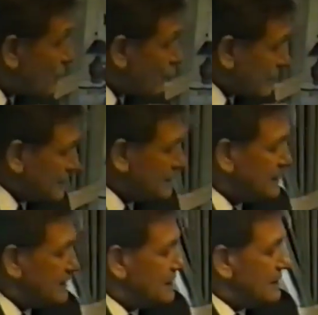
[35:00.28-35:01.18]
point.
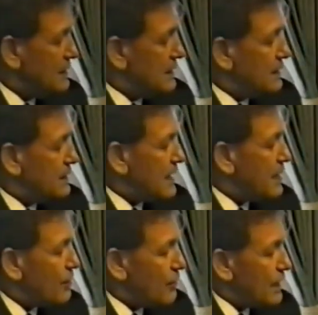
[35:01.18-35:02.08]

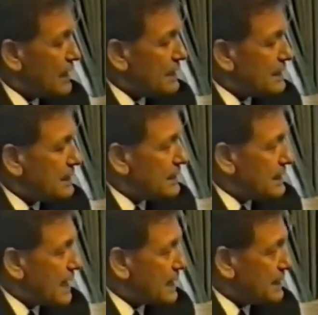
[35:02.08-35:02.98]
They hired
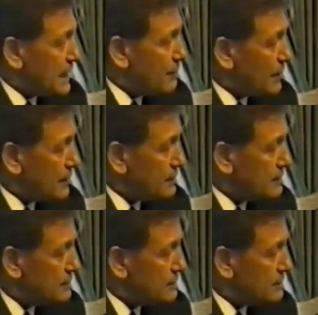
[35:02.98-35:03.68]
an academic